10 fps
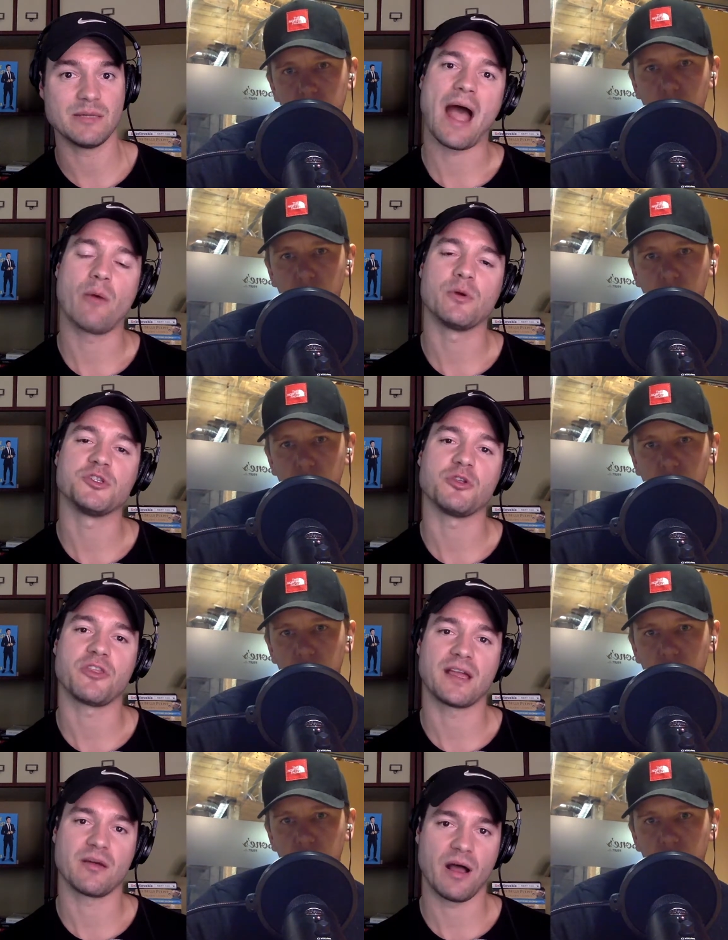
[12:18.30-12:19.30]
Speaker 1: How would you
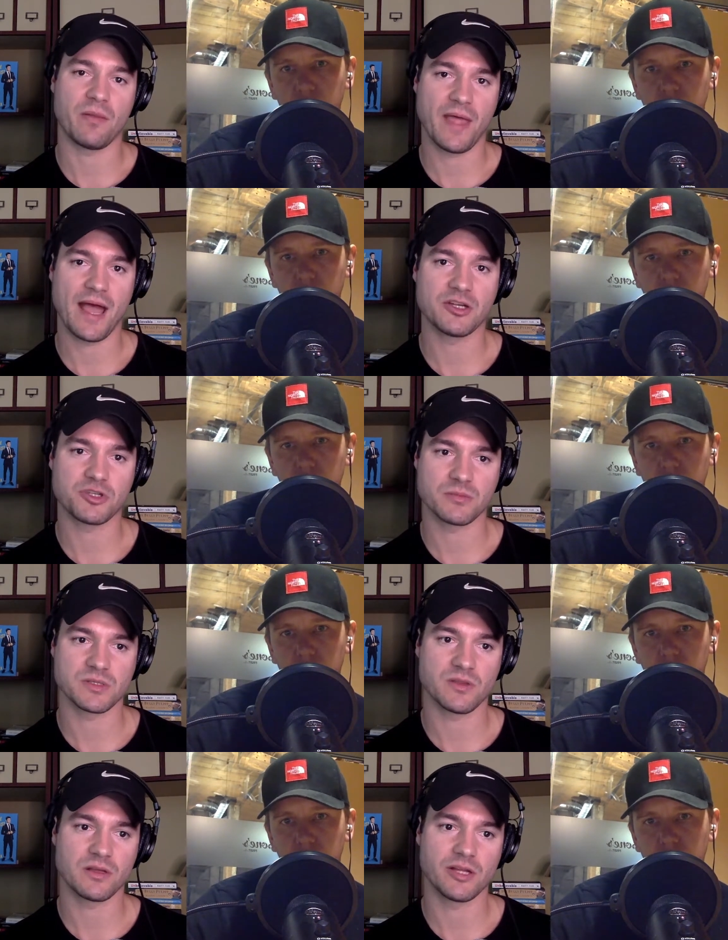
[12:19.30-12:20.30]
think about that in terms of
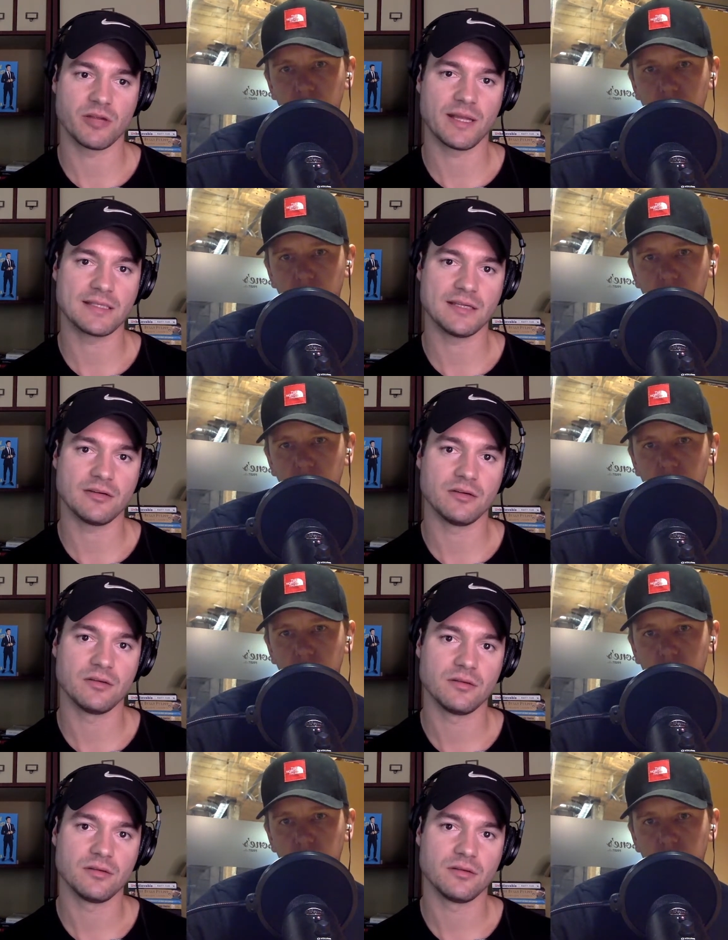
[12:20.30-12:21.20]
the Clearbanc deal?